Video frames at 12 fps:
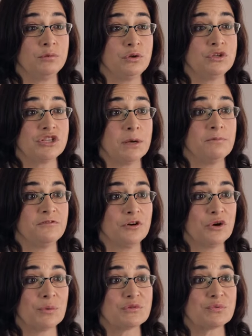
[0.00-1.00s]
blue chip
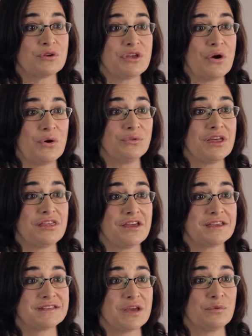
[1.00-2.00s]
firms were the only
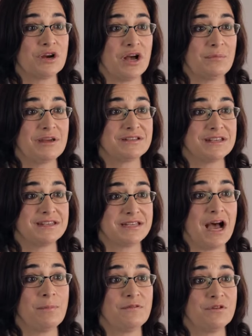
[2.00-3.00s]
things that were coming to the
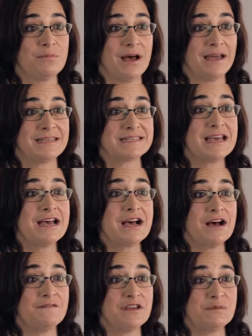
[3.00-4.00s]
top of the minds
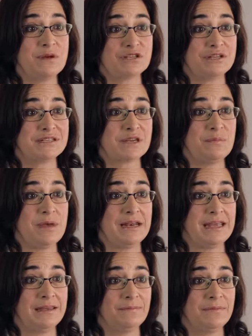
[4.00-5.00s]
of the admissions committee.